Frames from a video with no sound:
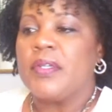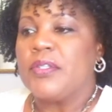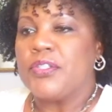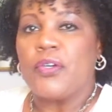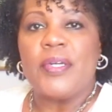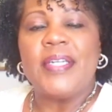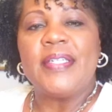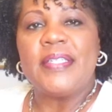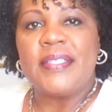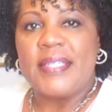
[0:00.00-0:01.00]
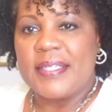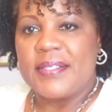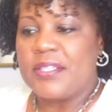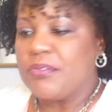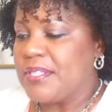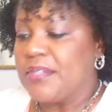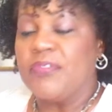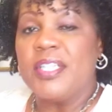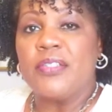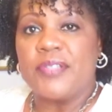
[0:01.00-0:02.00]
So in these next series of
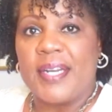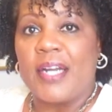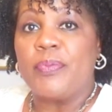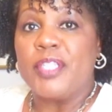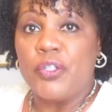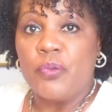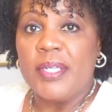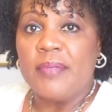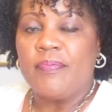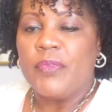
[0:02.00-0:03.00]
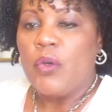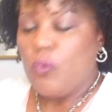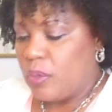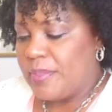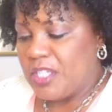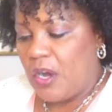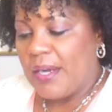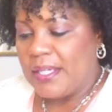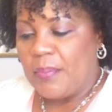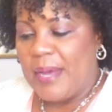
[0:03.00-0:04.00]
videos that I'll be doing, we'll be
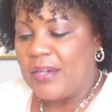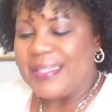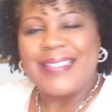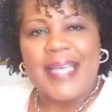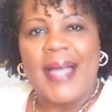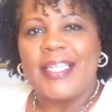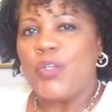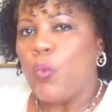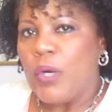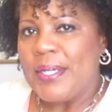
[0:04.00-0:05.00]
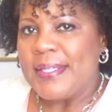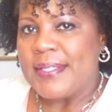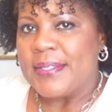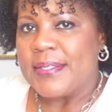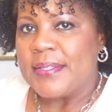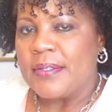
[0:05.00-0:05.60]
talking about exactly what is